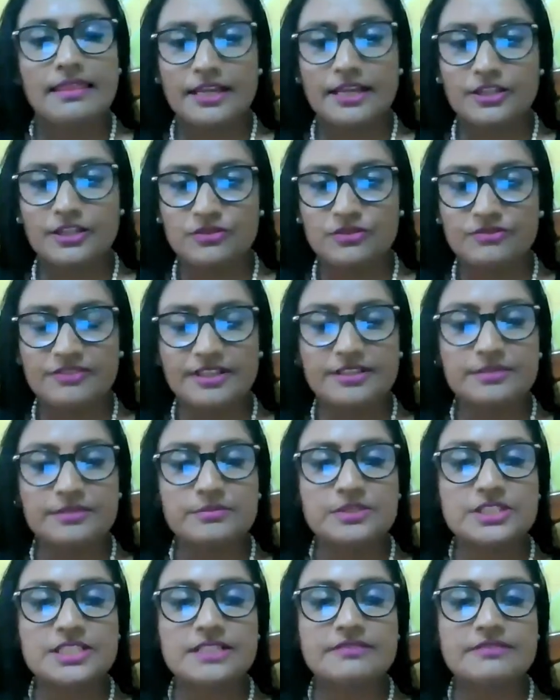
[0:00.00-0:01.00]
Thank you very
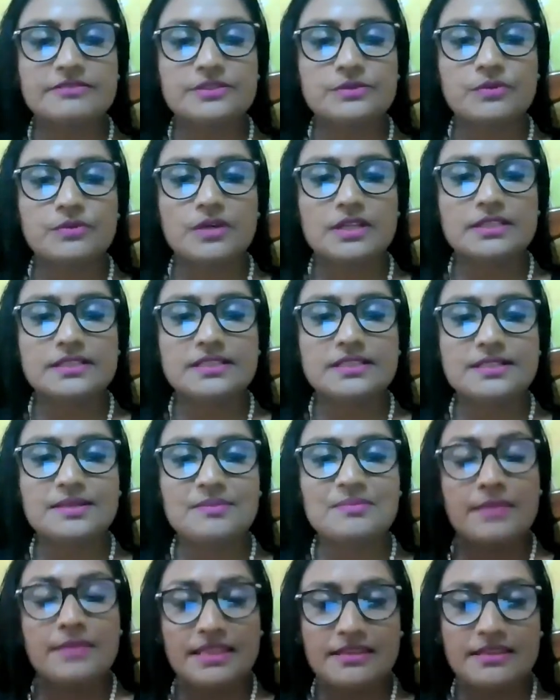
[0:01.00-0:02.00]
much, everyone.
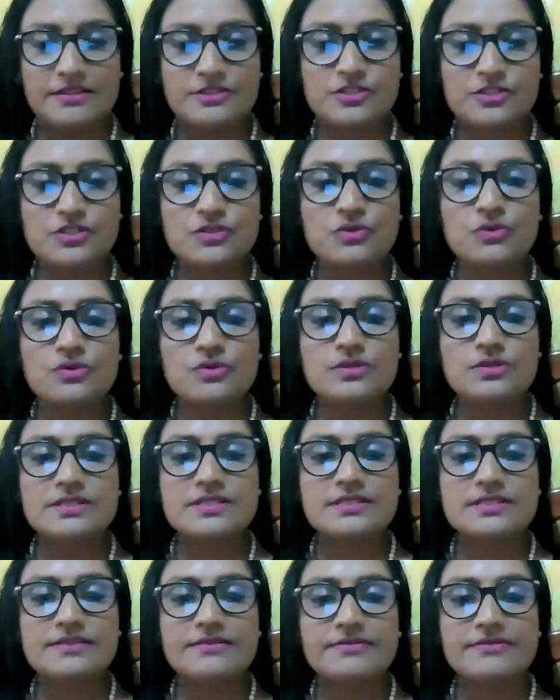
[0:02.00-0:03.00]
May their
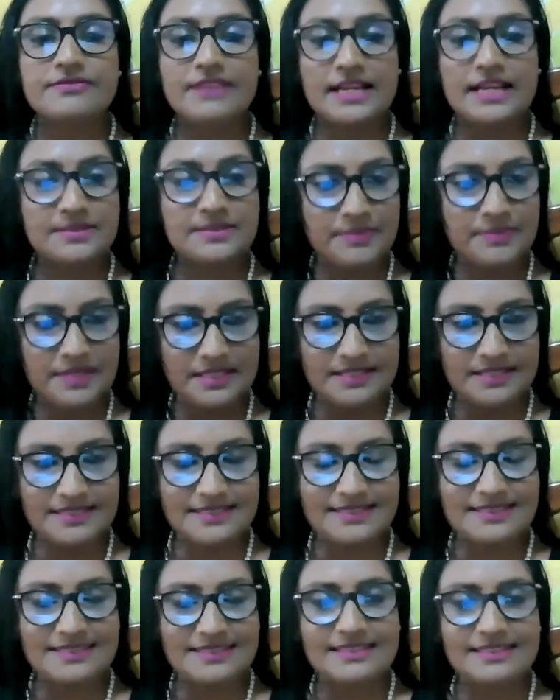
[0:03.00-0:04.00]
souls find
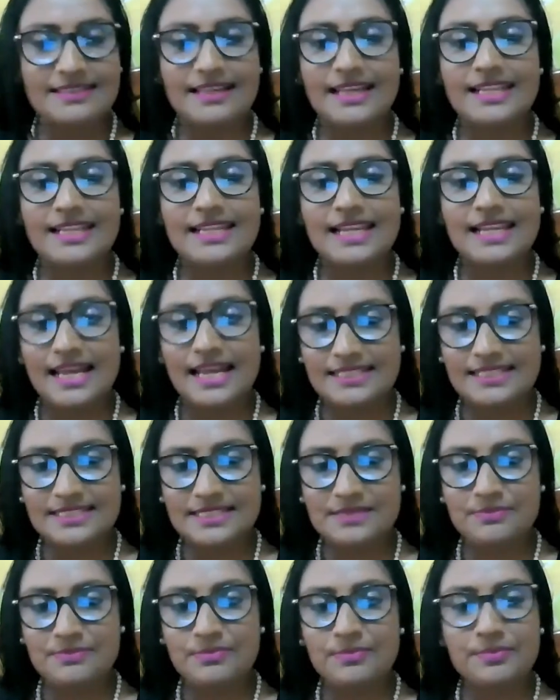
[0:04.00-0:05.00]
peace and
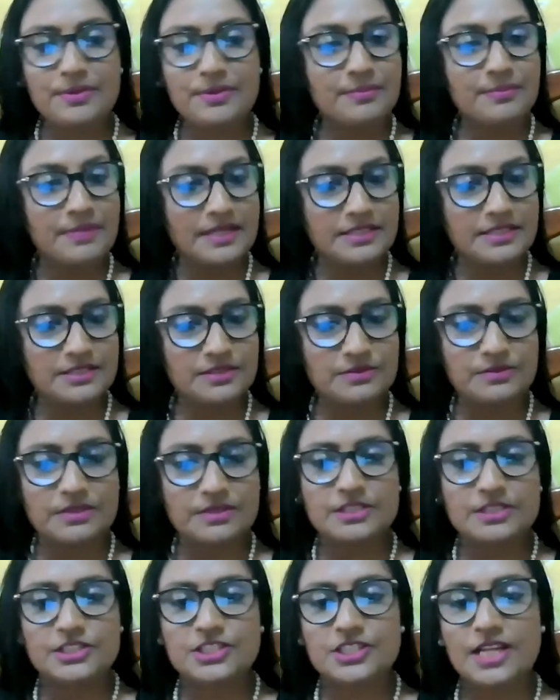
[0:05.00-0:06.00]
light
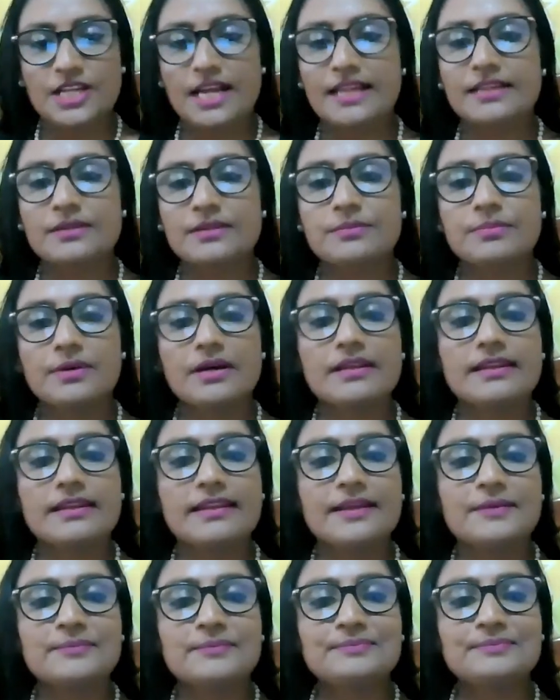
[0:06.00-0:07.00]
perpetual shine
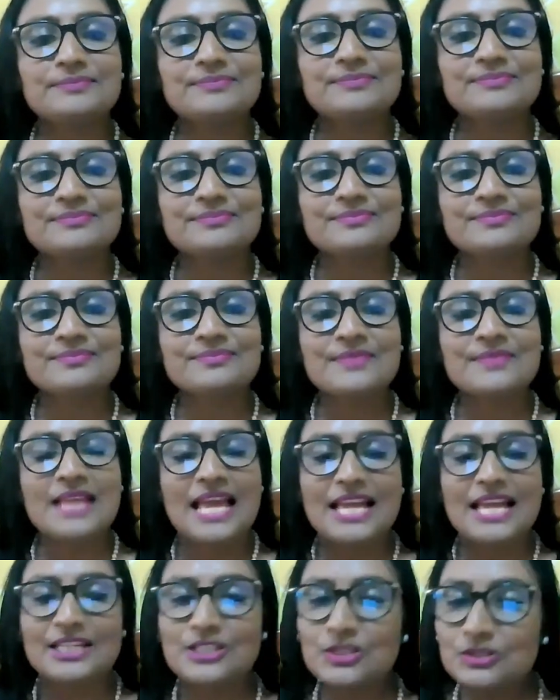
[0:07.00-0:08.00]
upon them.
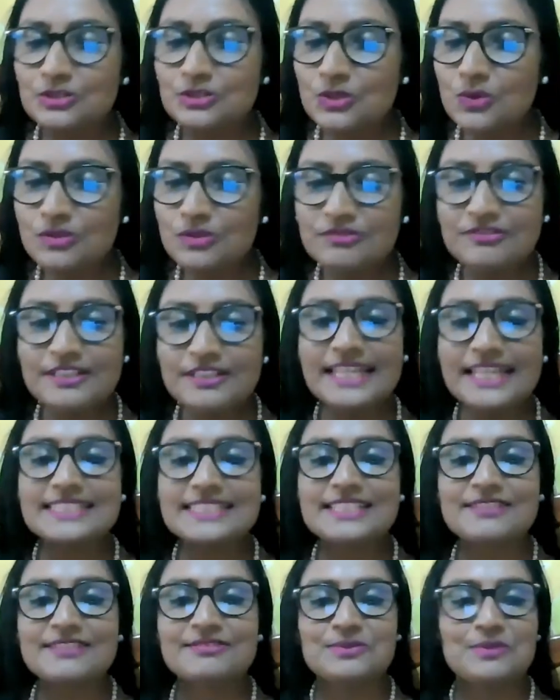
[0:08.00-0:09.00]
Now, don't
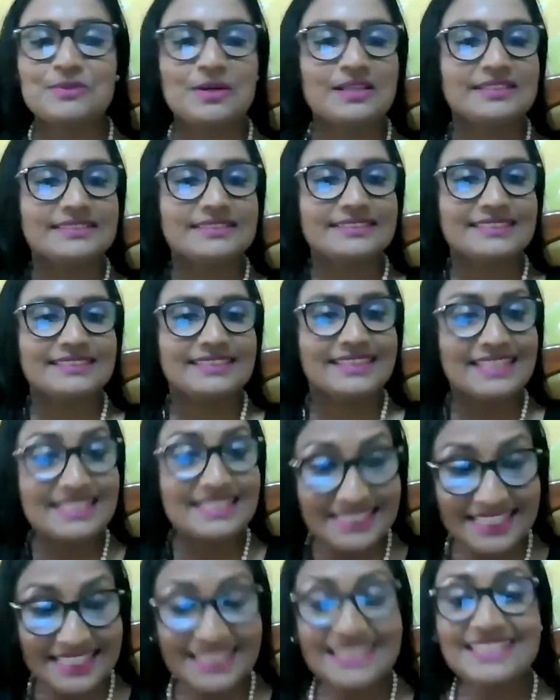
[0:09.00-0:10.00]
forget, everyone,
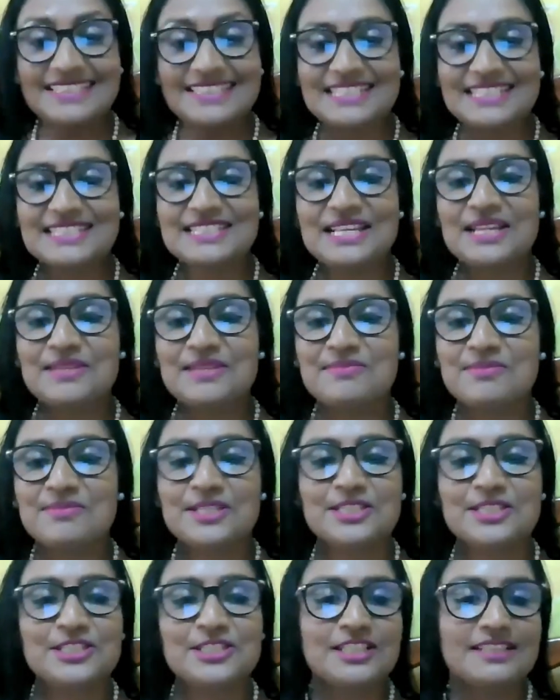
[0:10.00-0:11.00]
this is a
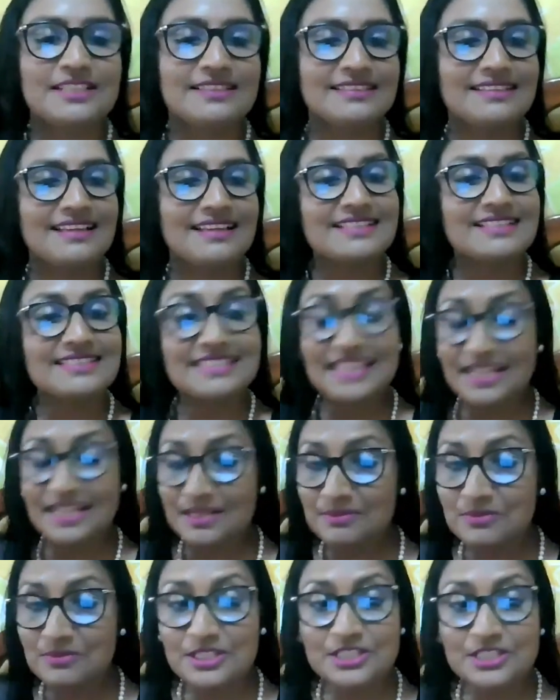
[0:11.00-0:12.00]
celebration
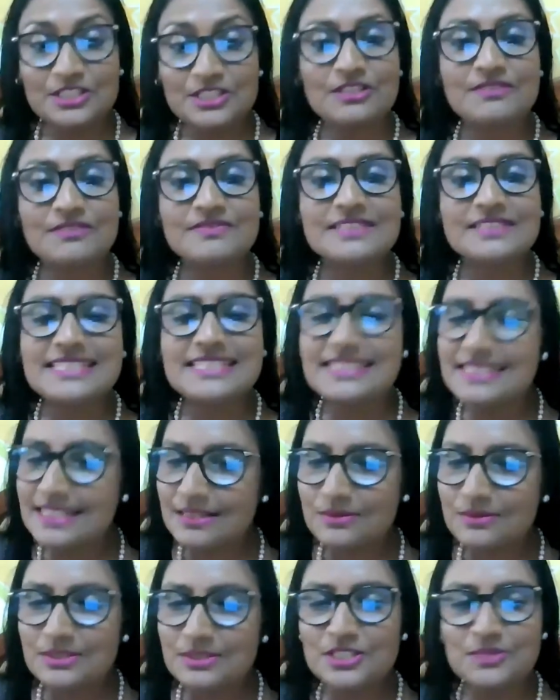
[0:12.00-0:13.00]
of
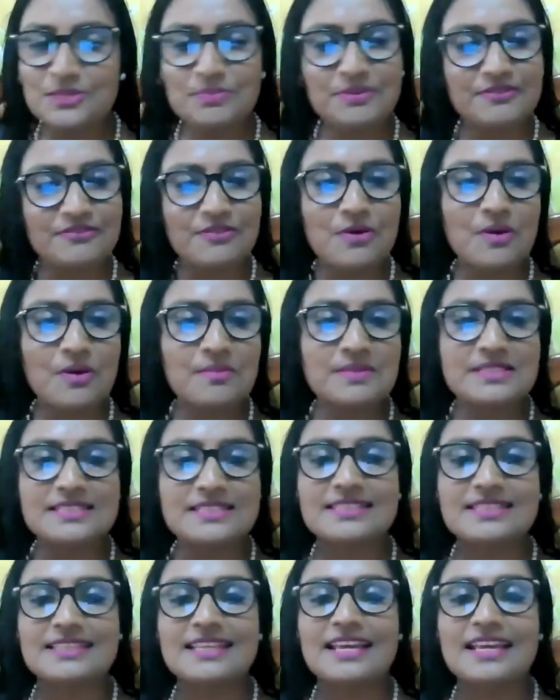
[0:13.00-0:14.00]
distinguished
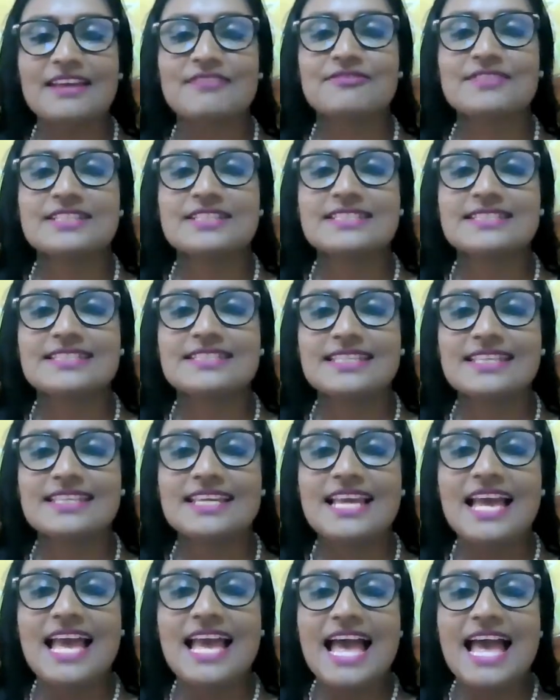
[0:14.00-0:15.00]
performance in the
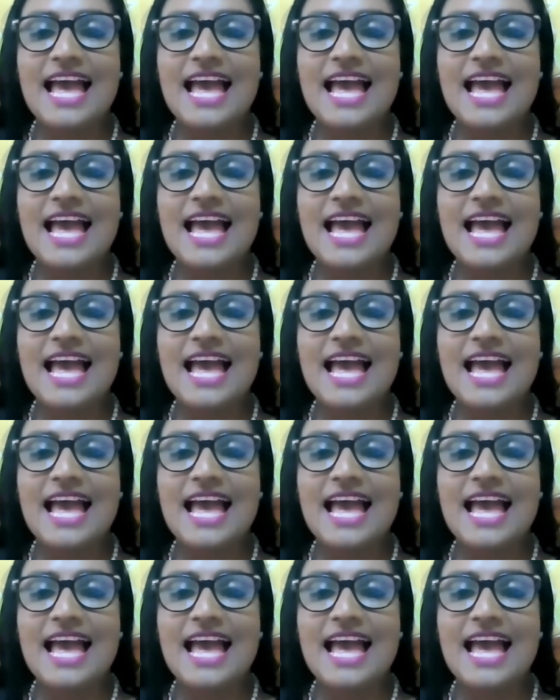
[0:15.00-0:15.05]
FST.